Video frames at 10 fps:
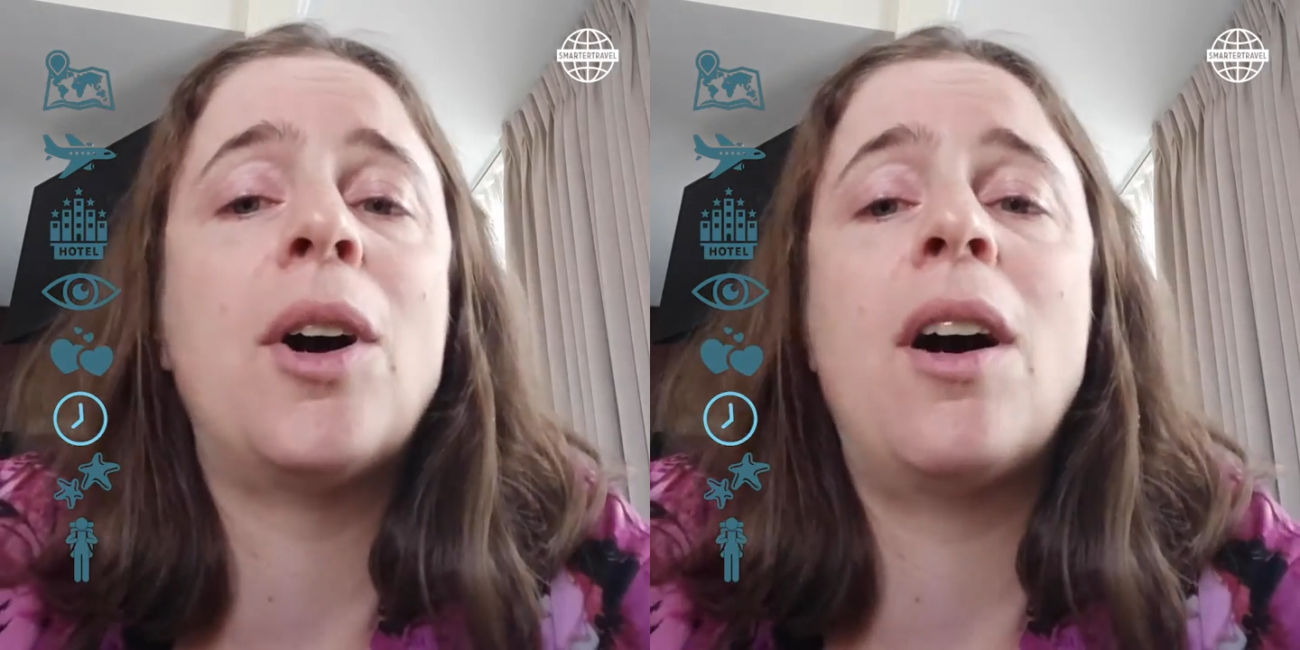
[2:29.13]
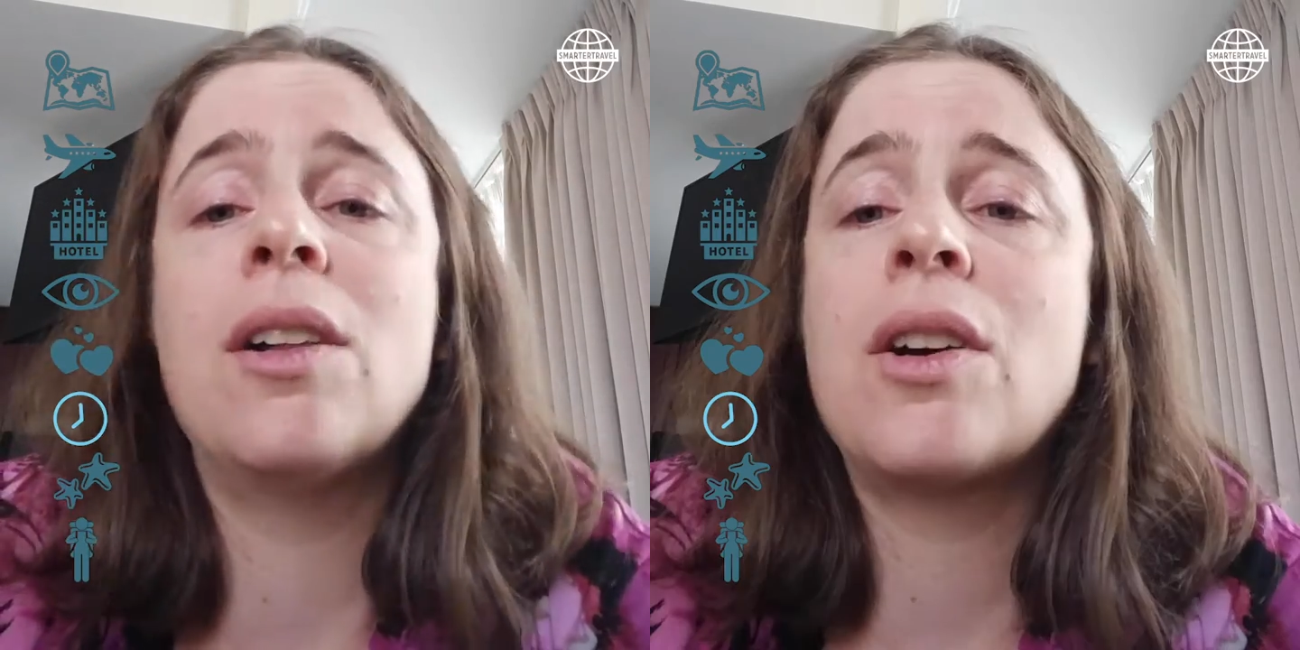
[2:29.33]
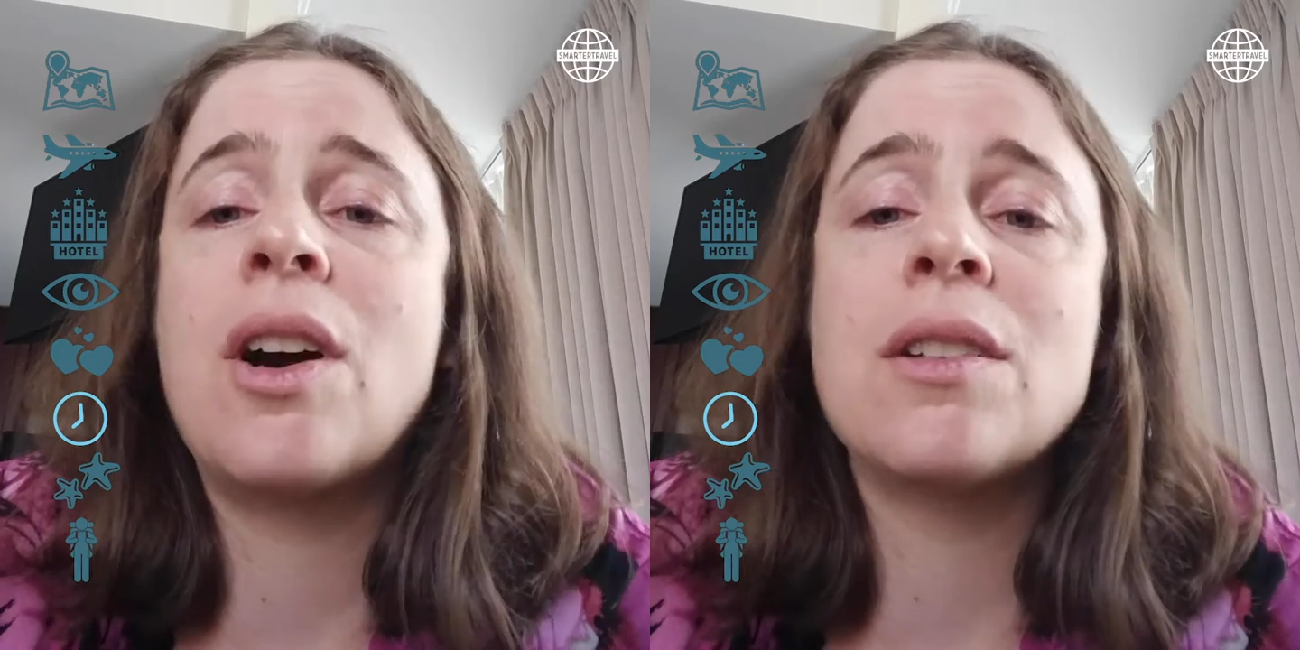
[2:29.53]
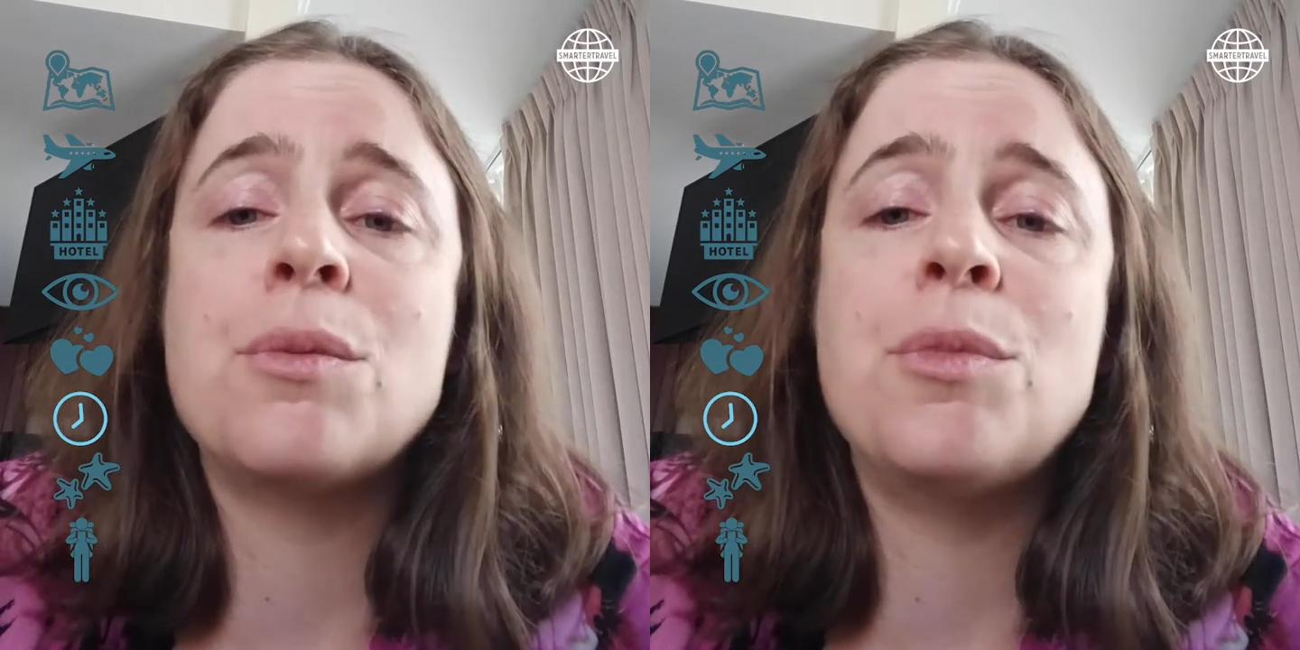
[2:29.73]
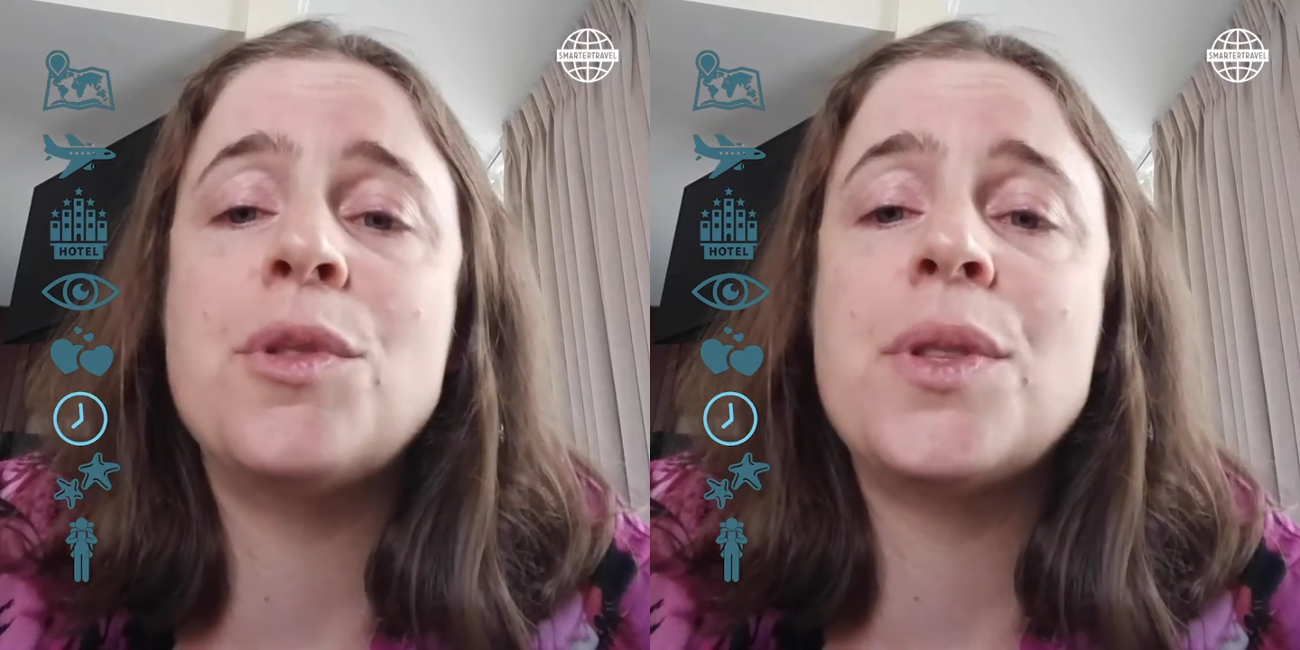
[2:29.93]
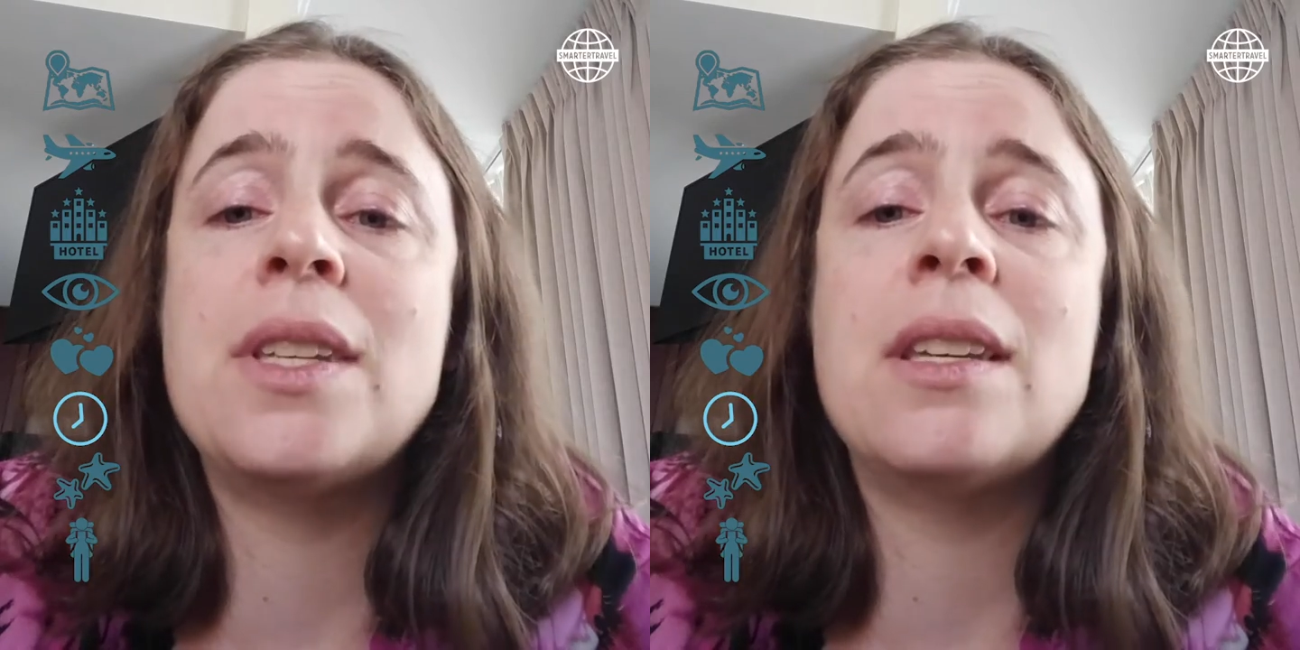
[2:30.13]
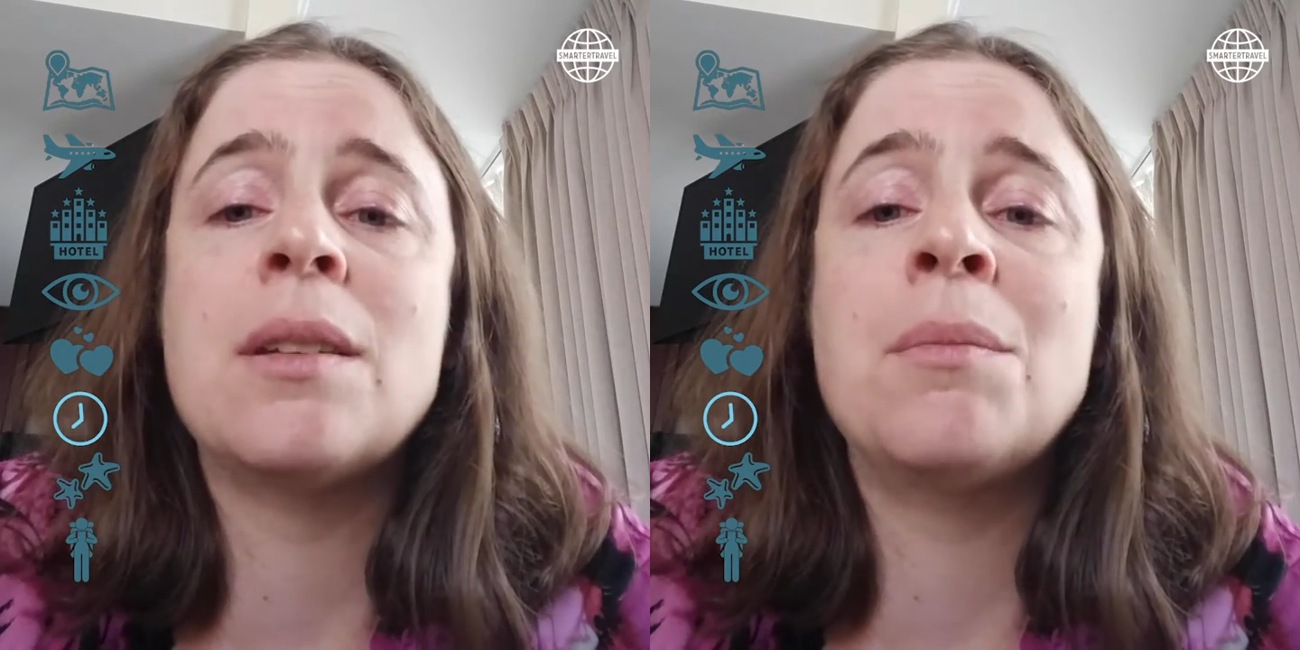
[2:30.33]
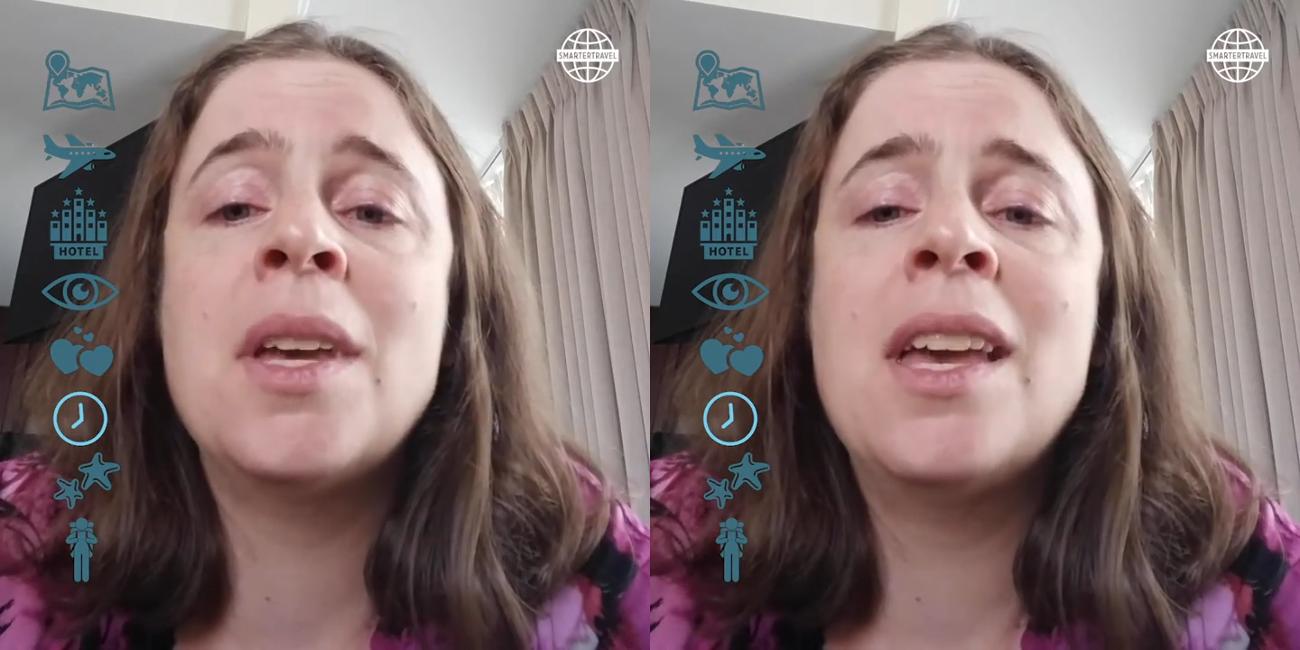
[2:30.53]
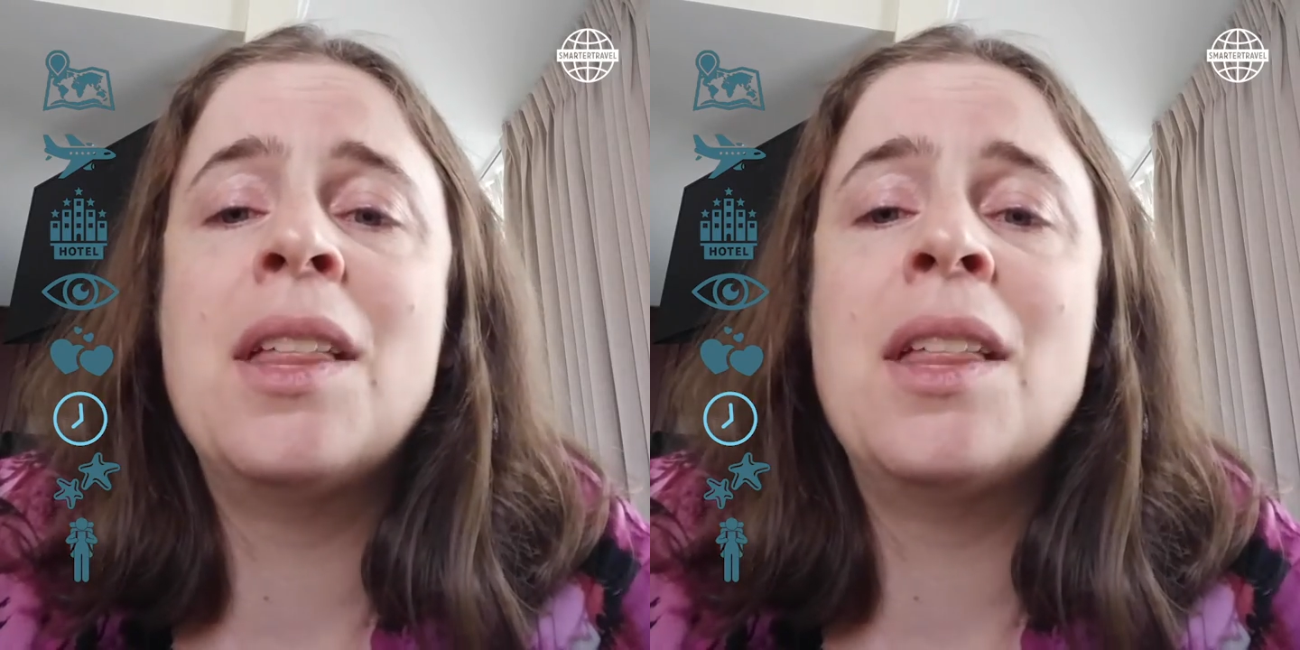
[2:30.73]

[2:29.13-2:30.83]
a Holocaust museum.